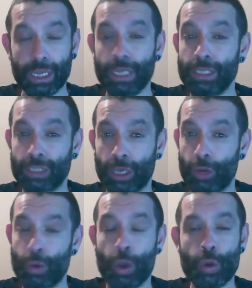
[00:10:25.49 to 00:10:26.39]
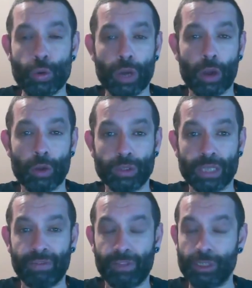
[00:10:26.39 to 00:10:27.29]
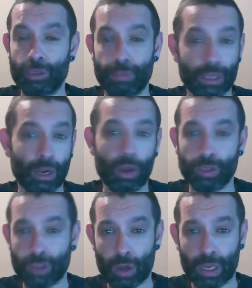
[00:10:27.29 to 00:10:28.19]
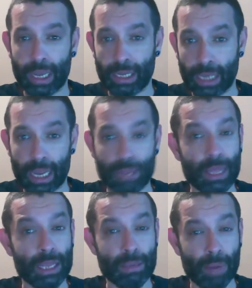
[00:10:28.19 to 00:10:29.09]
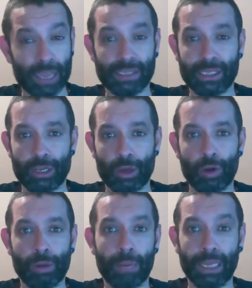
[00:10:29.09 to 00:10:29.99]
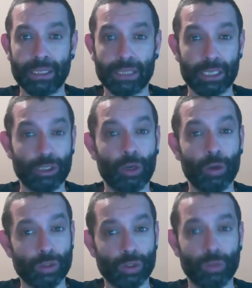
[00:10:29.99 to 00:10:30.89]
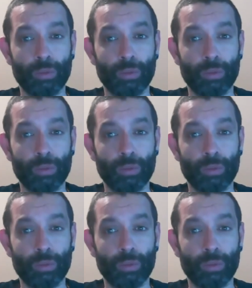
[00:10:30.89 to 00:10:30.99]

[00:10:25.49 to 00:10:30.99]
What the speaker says: So who knows if this could be the last Arcane game that you may see on a PlayStation console.